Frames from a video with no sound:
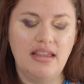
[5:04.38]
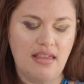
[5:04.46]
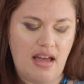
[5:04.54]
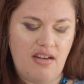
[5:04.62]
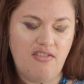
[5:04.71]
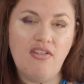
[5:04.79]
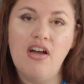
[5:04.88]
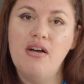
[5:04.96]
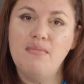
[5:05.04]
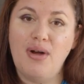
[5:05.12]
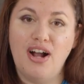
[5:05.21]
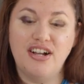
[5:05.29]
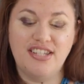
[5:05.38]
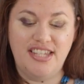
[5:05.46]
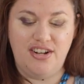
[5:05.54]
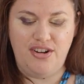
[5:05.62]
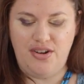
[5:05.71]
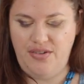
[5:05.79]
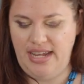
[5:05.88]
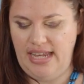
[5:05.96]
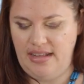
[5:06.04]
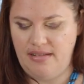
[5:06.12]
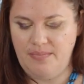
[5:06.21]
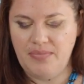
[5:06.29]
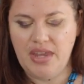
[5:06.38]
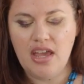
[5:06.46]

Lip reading: love parks that are green.